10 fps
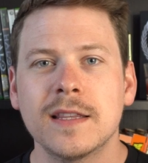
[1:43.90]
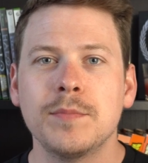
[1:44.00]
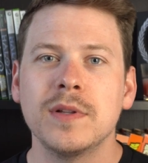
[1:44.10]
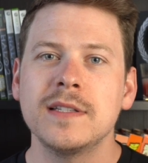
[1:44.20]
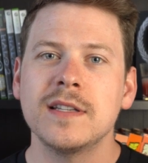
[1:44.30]
the
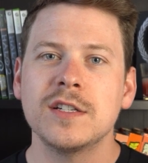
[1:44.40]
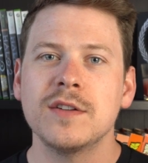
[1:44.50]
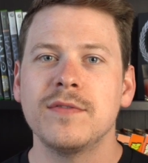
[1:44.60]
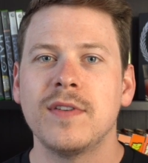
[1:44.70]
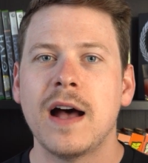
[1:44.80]

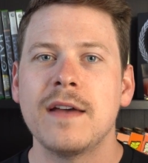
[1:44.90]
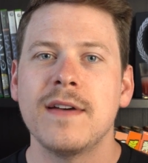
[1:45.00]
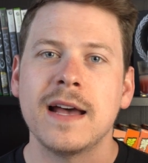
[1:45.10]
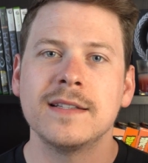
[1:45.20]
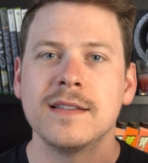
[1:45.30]
PlayStation 5
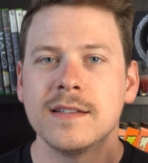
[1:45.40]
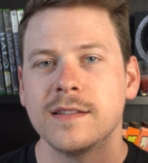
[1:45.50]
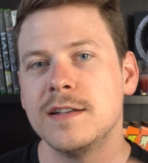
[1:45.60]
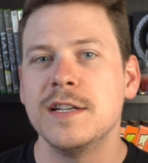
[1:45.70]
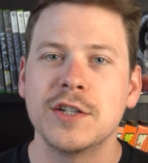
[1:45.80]
has this
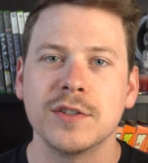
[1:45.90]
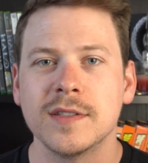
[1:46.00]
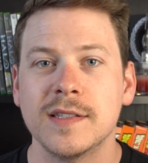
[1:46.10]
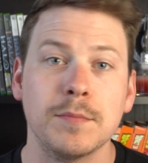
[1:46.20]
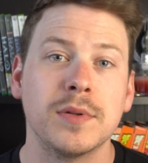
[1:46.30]
initial
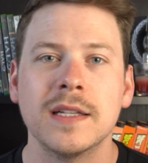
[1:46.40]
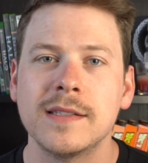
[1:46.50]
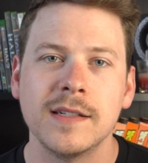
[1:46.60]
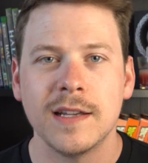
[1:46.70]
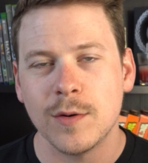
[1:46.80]

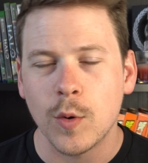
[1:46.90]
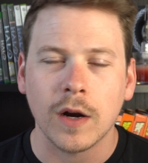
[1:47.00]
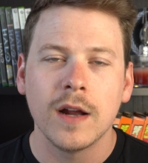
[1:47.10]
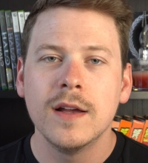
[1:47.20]
simplicity or